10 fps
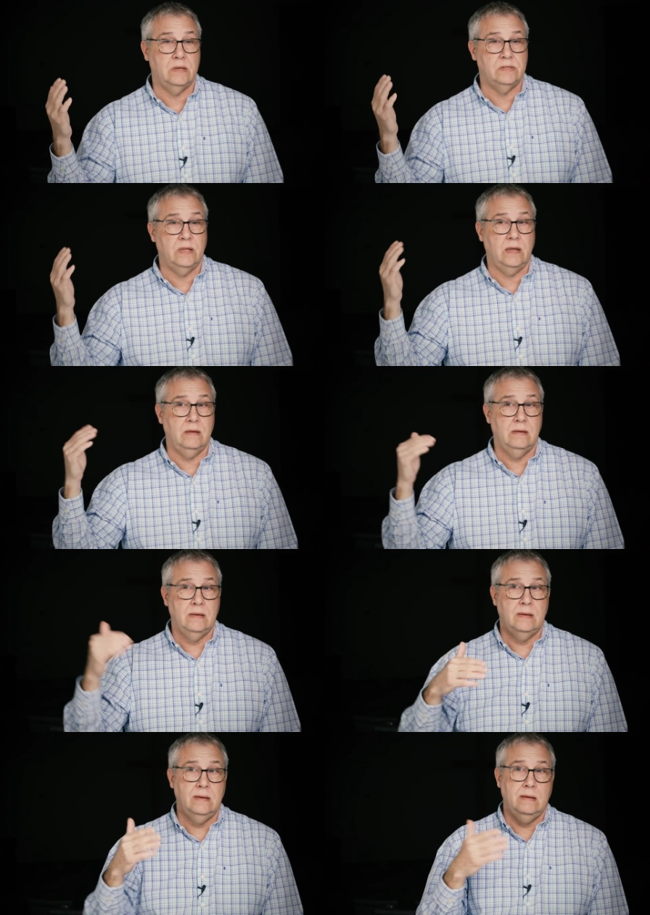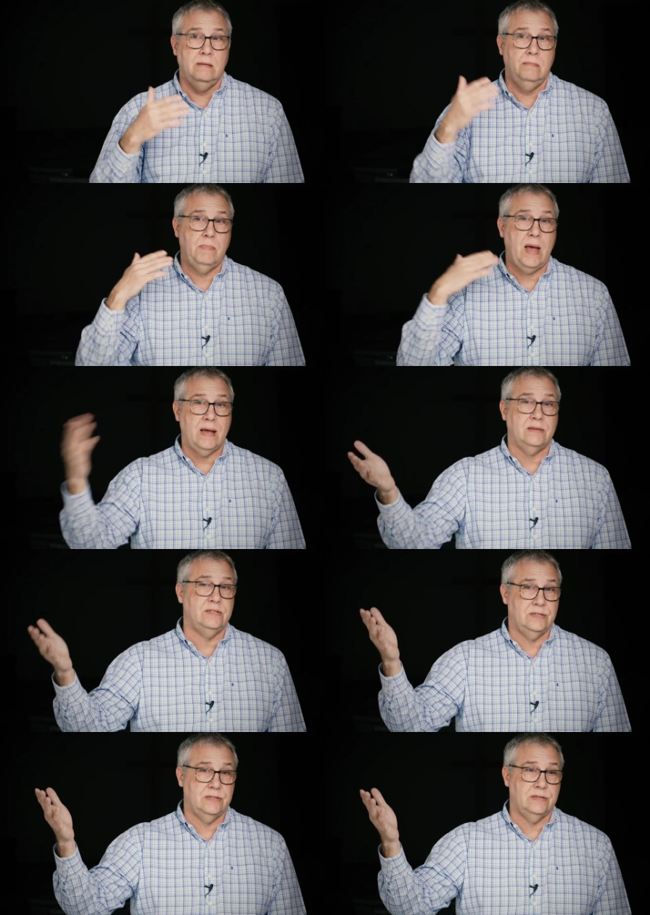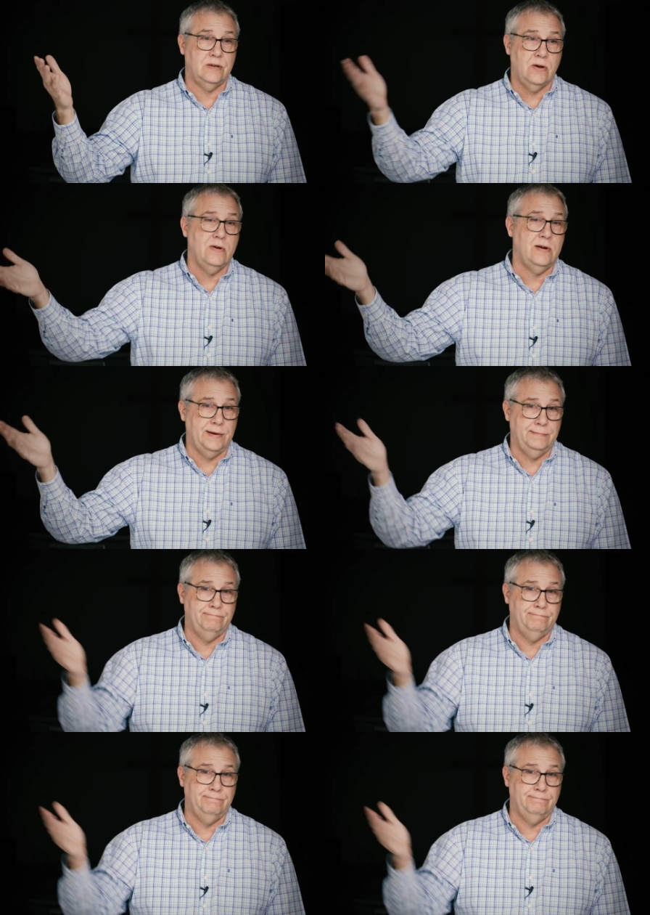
as they passed on.